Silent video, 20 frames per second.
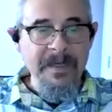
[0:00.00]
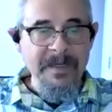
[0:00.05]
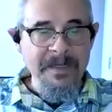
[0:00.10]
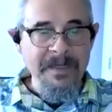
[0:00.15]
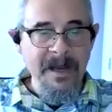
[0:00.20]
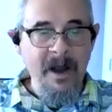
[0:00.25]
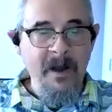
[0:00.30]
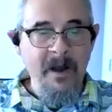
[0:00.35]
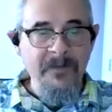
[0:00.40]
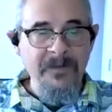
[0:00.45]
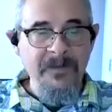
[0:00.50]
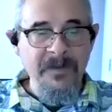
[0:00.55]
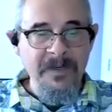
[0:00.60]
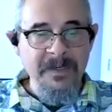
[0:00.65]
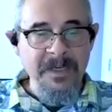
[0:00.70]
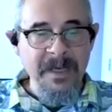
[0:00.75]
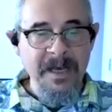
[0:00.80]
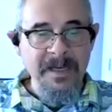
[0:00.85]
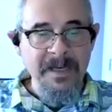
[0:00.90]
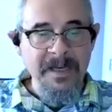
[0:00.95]
As I often
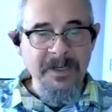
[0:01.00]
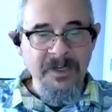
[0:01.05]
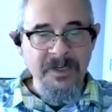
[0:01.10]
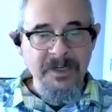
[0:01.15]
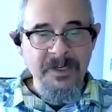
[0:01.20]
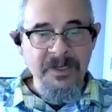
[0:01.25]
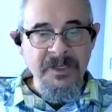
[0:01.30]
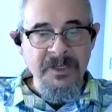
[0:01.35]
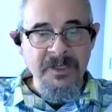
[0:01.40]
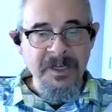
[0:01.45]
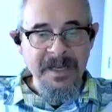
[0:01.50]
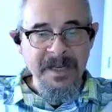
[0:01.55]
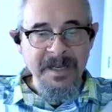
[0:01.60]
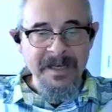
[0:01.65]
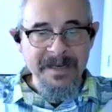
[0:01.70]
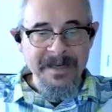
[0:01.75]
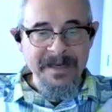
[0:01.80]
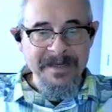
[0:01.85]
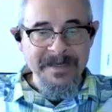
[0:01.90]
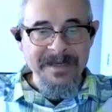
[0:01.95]
say, just see
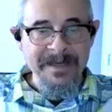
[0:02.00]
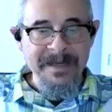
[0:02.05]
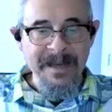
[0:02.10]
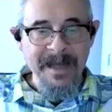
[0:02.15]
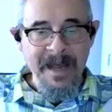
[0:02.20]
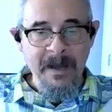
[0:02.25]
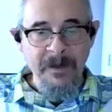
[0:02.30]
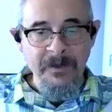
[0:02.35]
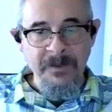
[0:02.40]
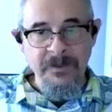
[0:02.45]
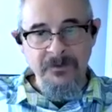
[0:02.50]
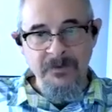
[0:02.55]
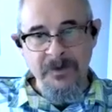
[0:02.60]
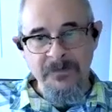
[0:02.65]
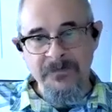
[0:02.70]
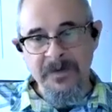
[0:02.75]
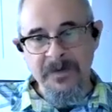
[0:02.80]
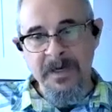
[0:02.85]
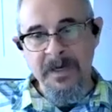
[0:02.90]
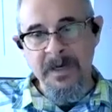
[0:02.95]
it as clouds
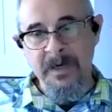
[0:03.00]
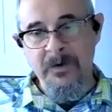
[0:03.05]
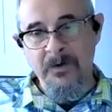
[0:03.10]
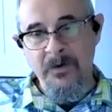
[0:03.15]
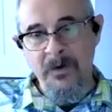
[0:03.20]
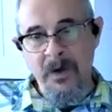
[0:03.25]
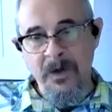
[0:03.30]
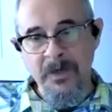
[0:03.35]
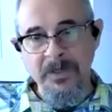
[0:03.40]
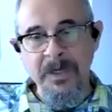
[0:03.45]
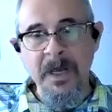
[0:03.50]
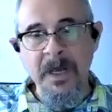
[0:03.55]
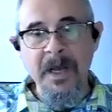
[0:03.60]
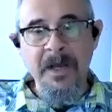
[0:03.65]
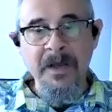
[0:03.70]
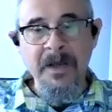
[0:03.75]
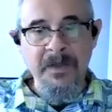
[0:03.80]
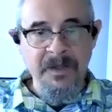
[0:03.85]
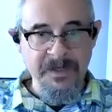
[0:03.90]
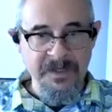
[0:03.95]
drifting across
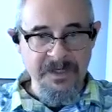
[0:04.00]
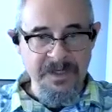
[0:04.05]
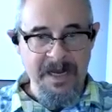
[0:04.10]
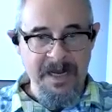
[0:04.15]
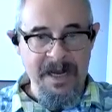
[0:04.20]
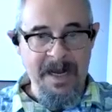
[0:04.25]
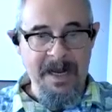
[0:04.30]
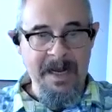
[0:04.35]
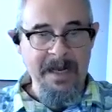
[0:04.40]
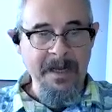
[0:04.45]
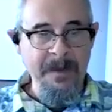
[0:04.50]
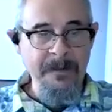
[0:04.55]
the sky.